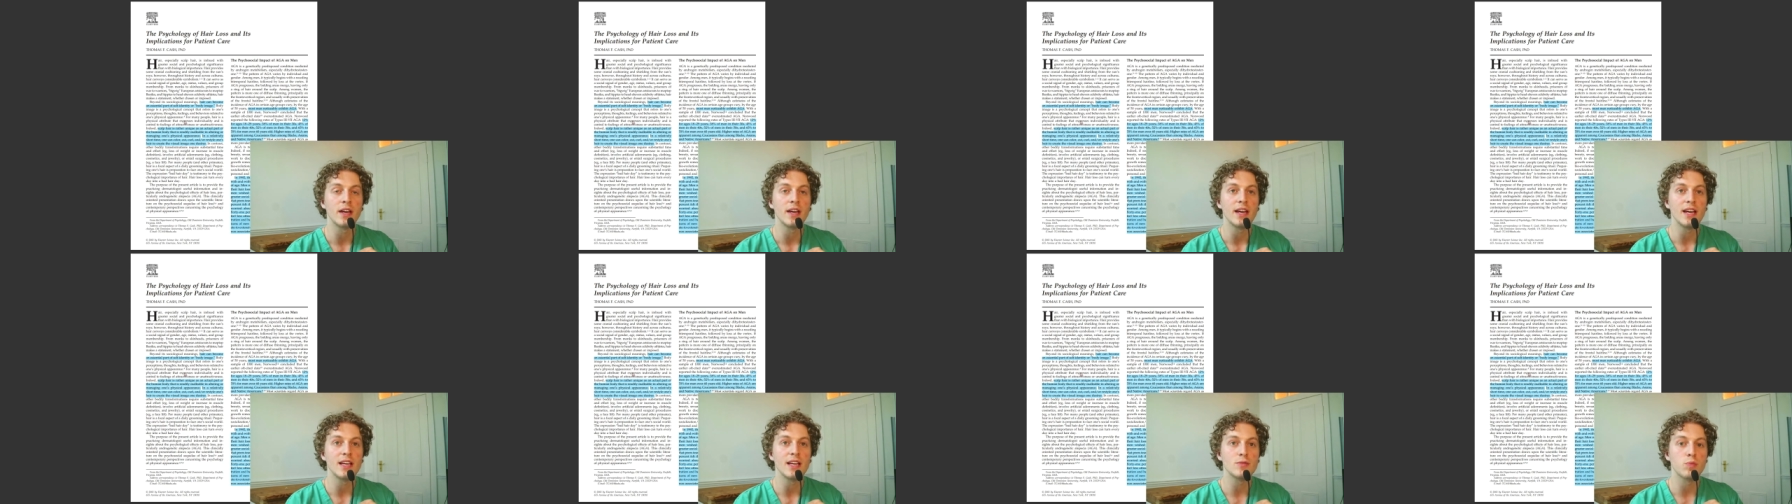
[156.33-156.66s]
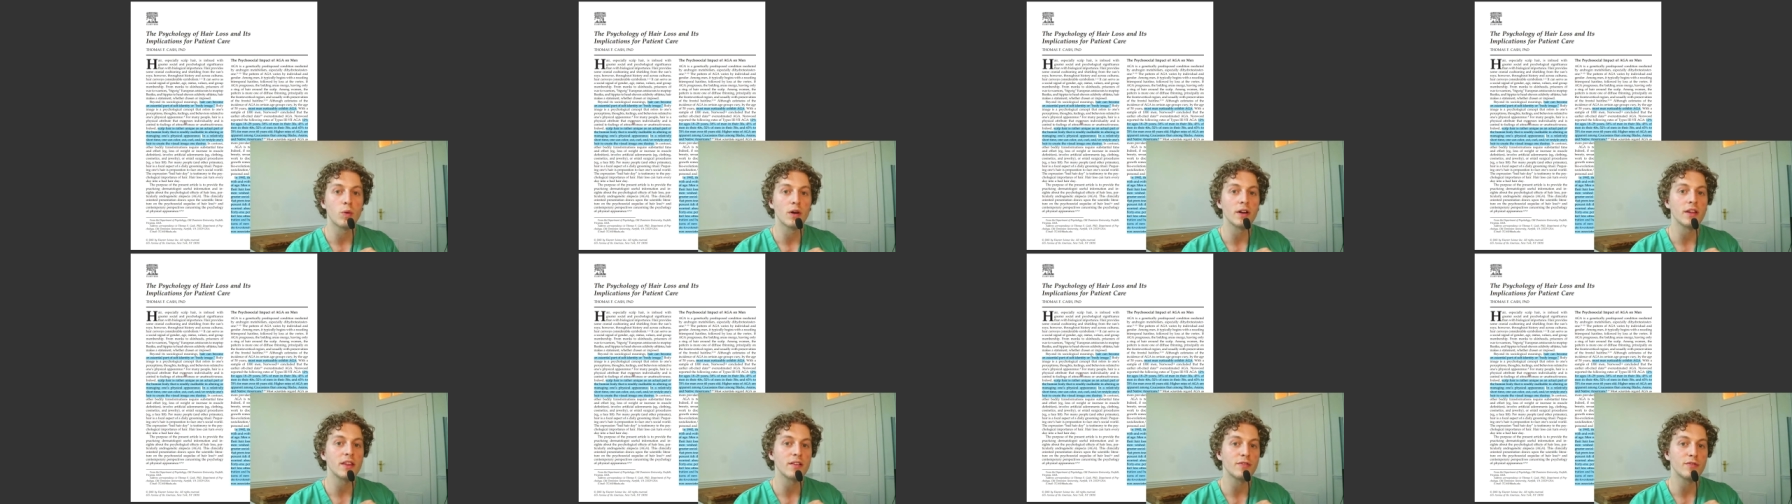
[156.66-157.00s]
it's
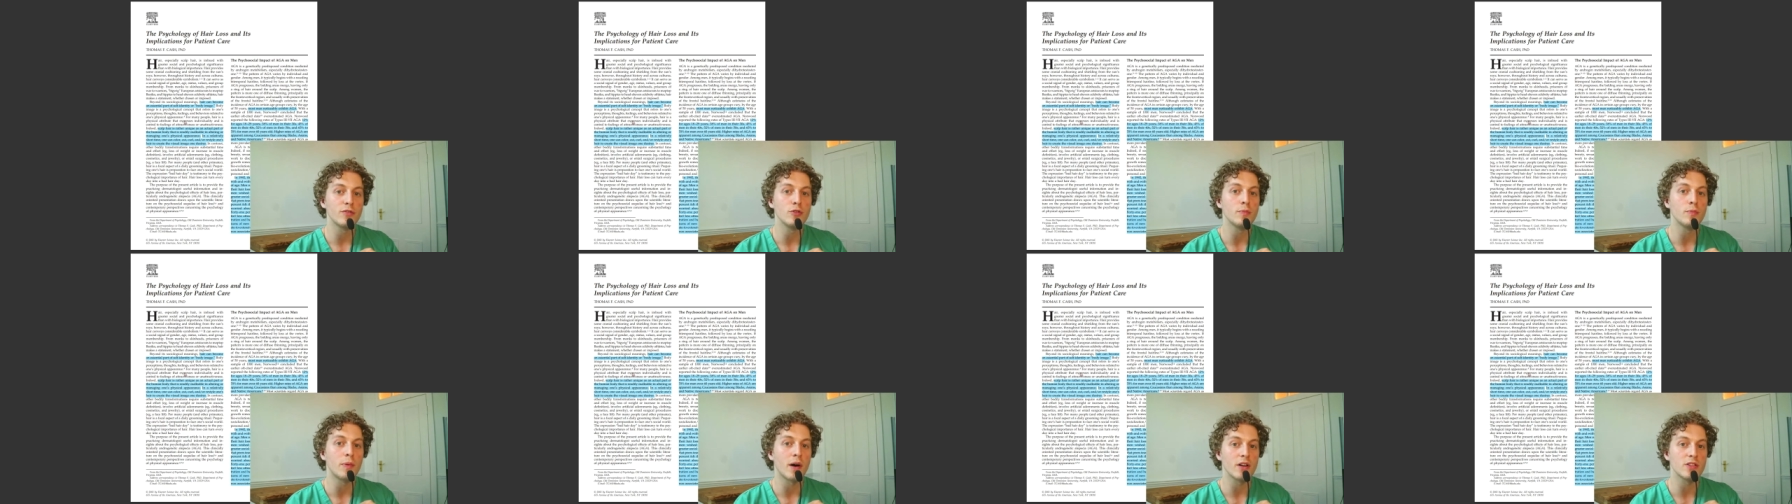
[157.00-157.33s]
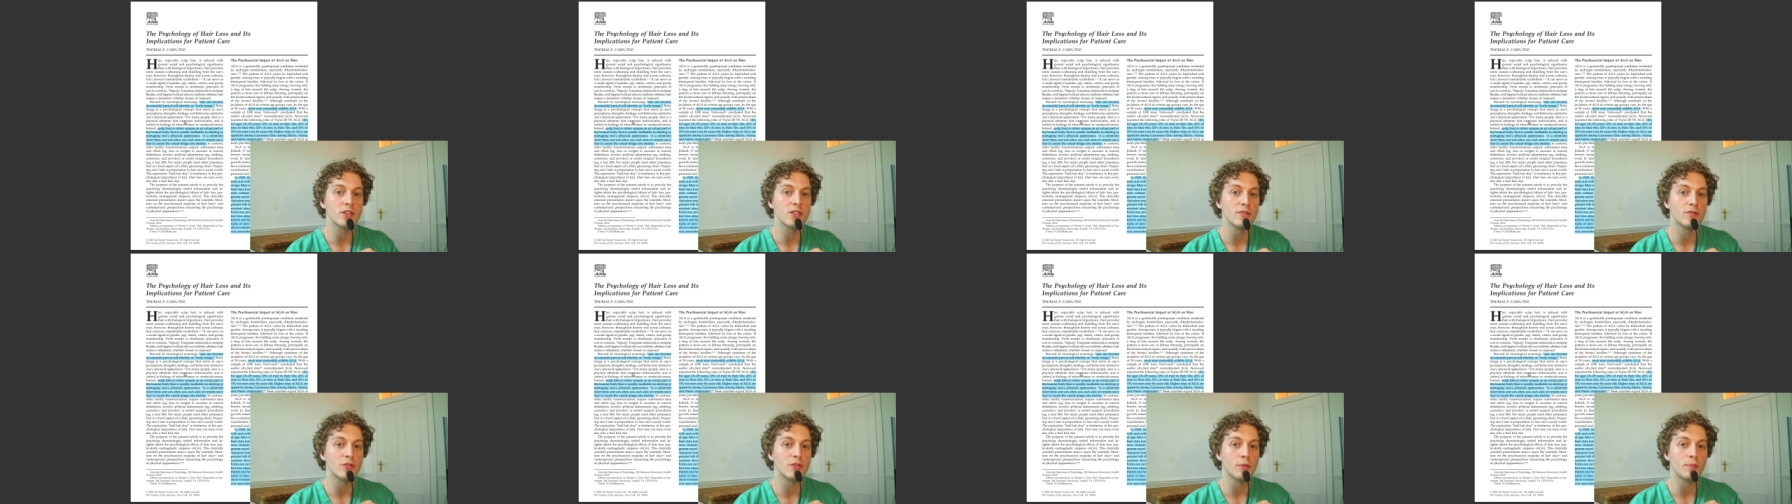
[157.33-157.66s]
one of the few
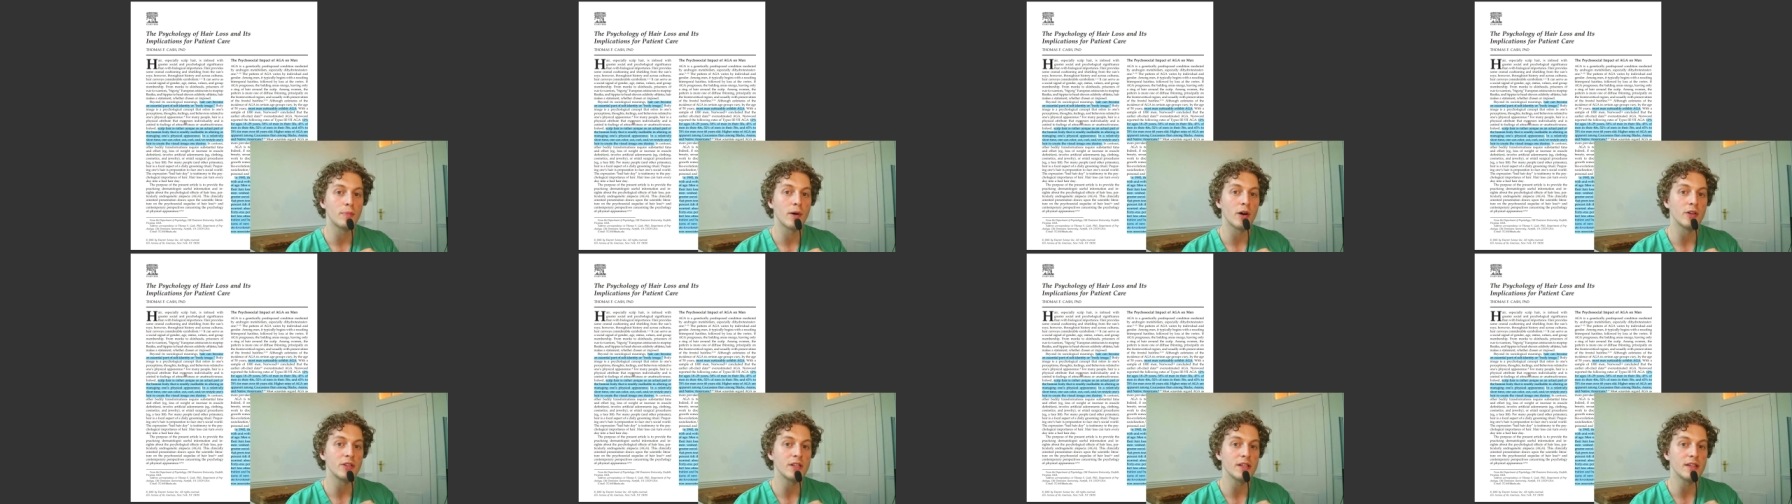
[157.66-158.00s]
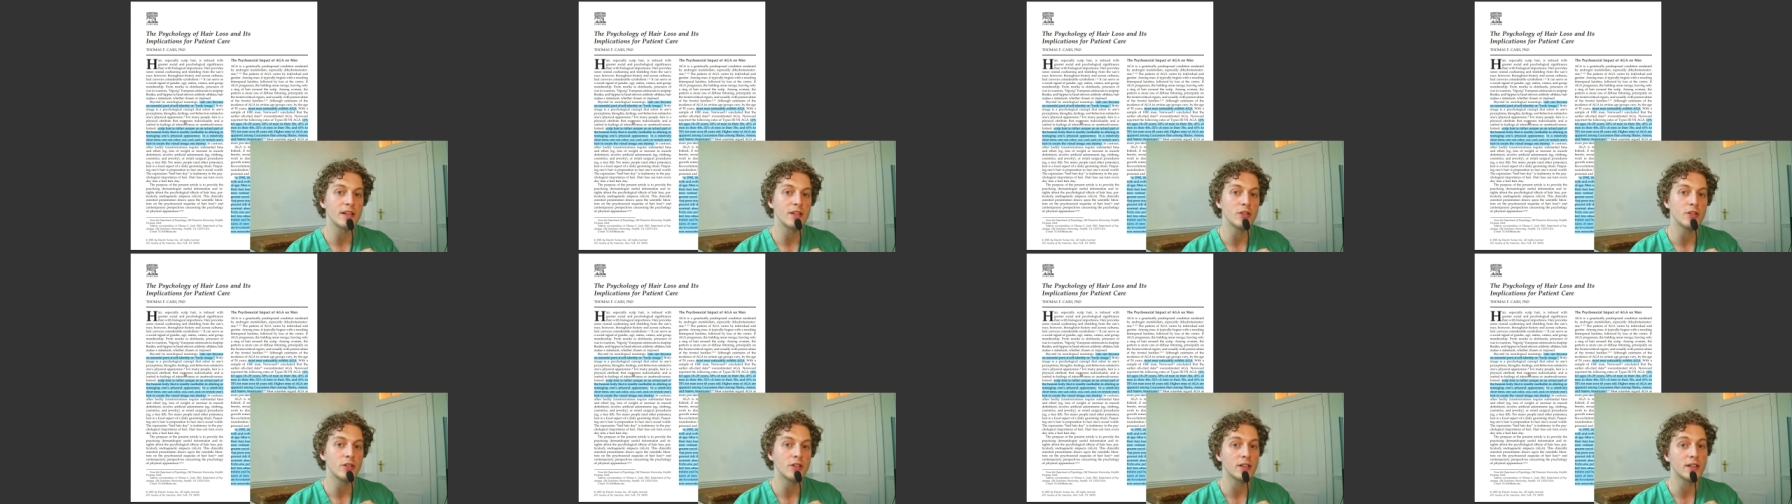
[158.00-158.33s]
parts of your body
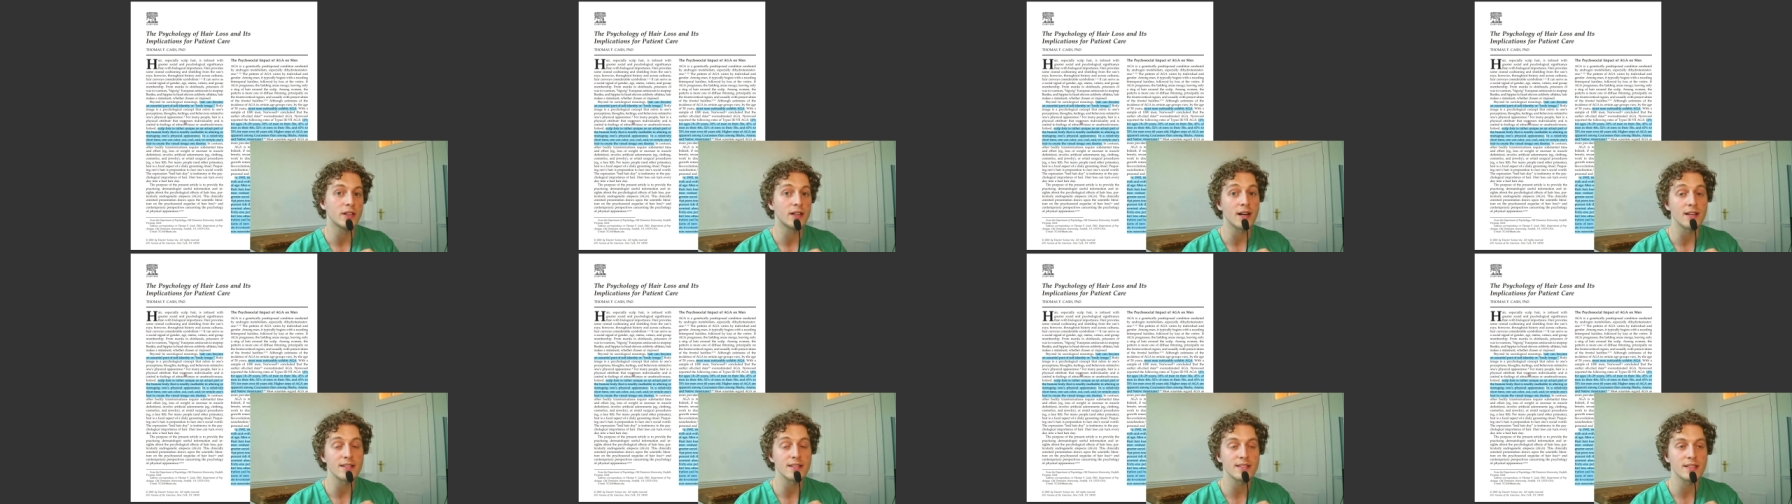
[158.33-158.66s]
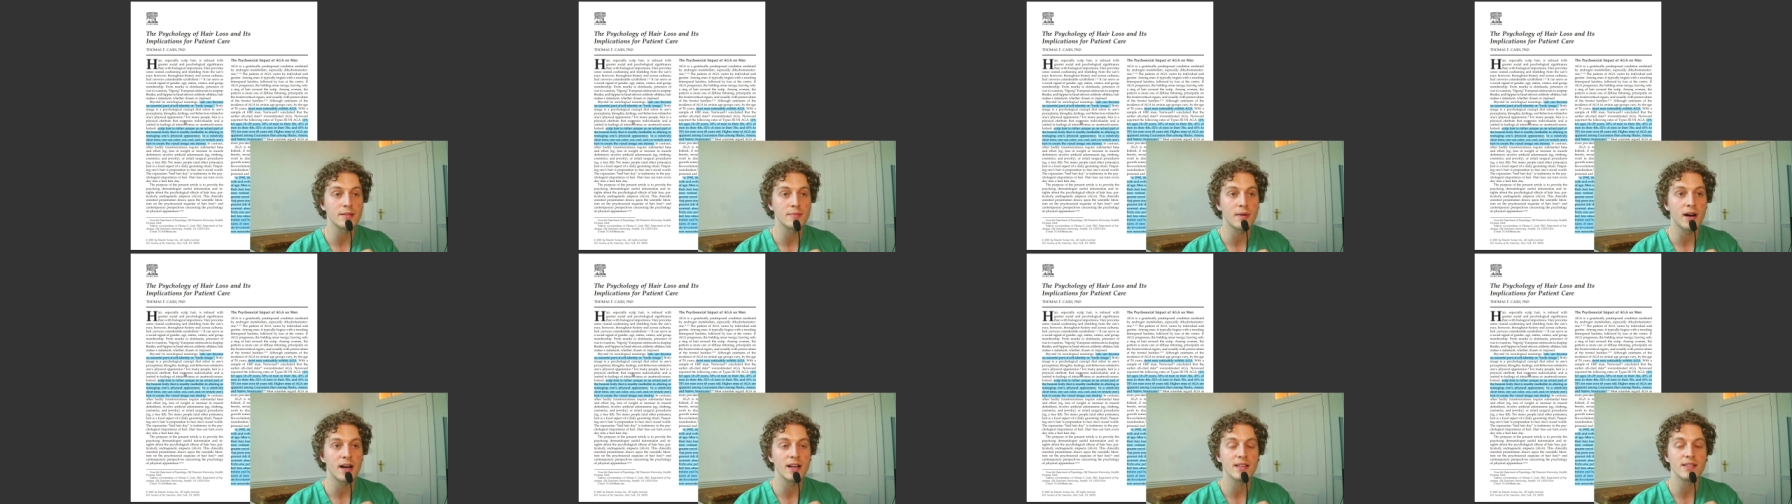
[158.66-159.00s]
that you can
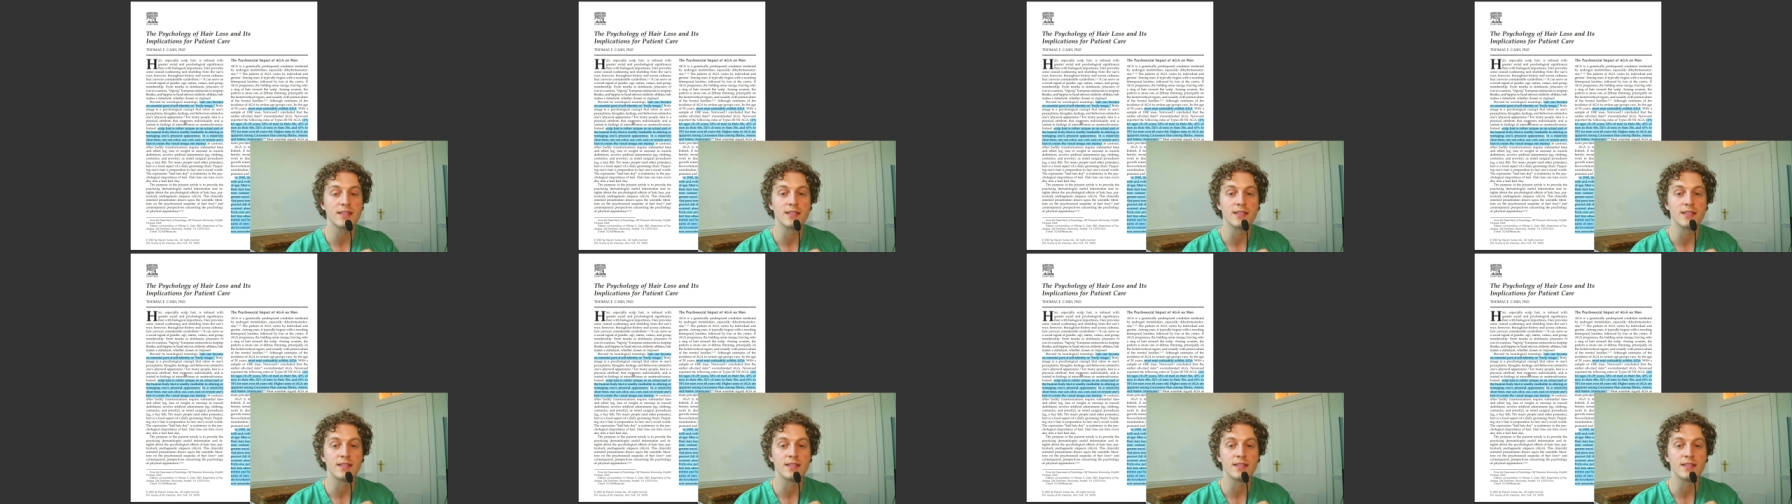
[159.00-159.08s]
customize